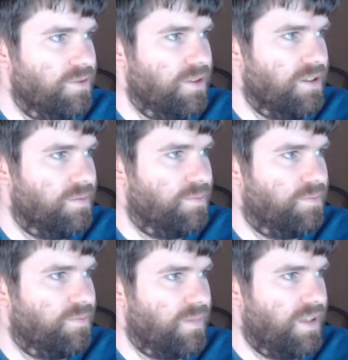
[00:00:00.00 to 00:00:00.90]
I'll
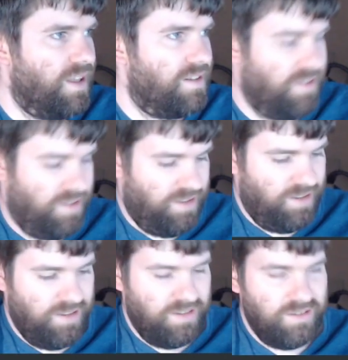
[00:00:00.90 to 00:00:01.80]
get
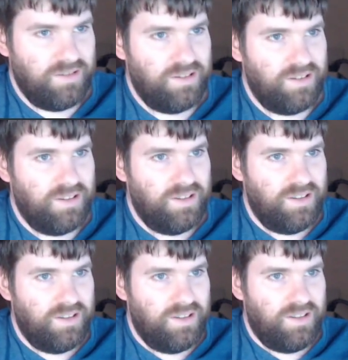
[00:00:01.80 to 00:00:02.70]

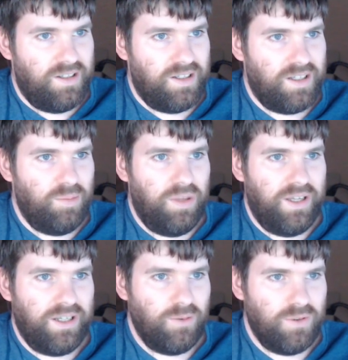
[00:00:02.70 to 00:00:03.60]
a
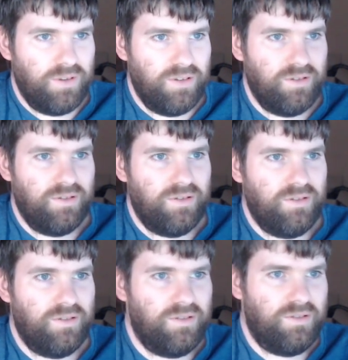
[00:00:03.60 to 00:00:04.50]
blank one.
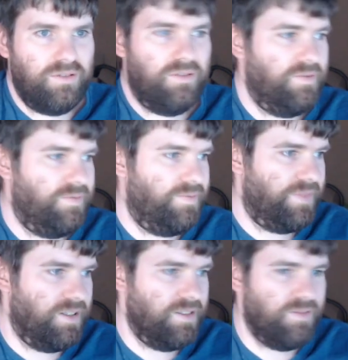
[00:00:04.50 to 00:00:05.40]

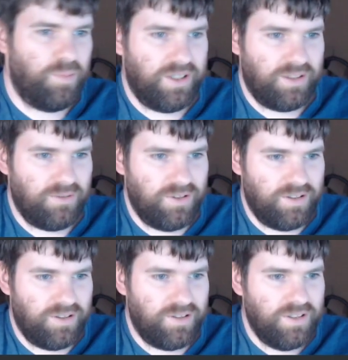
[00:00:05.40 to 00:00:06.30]
I'll leave a blank one
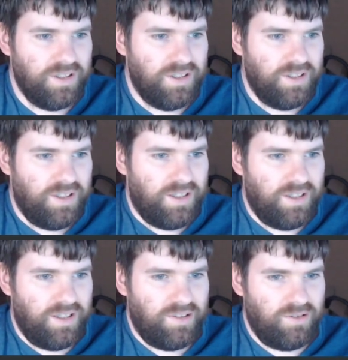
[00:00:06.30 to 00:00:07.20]
there.
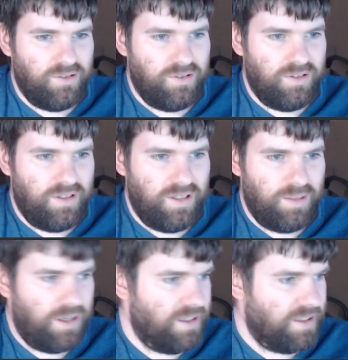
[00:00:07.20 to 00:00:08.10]
So I'm
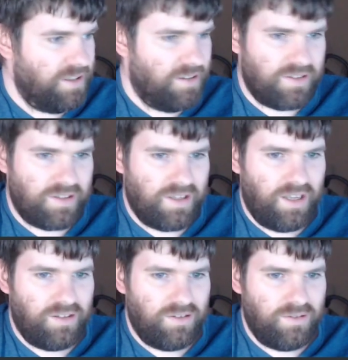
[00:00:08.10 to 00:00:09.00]
clicking this
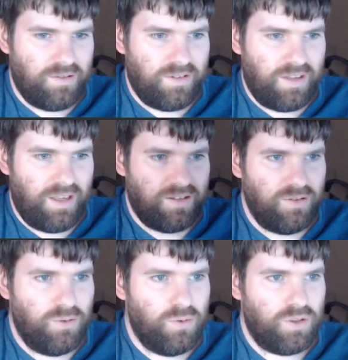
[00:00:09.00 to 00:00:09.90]
get
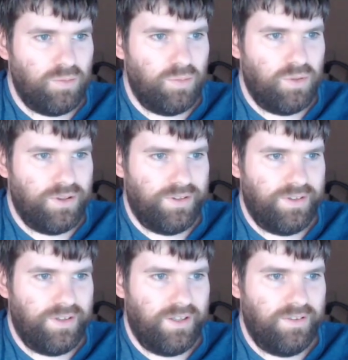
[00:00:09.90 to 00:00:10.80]
token button
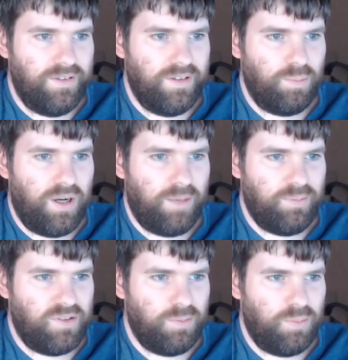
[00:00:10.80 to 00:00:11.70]
and it
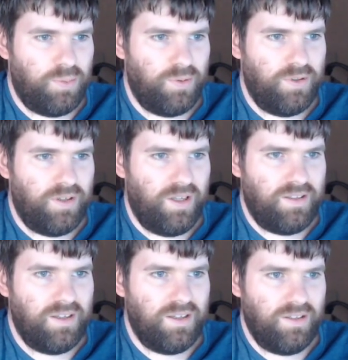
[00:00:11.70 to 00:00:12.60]
pops up a
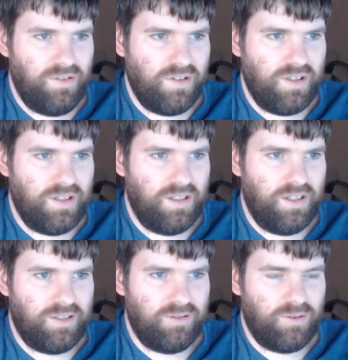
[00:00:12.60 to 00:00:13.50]
thing saying
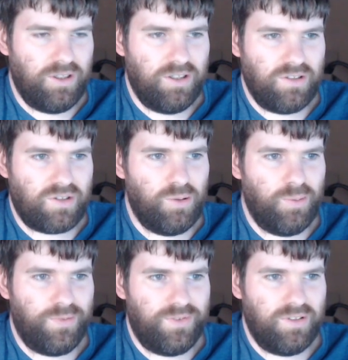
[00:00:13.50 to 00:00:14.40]
like required
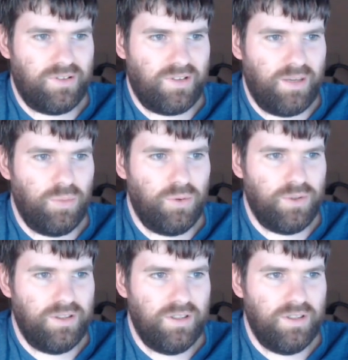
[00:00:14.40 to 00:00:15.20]
scopes for this endpoint.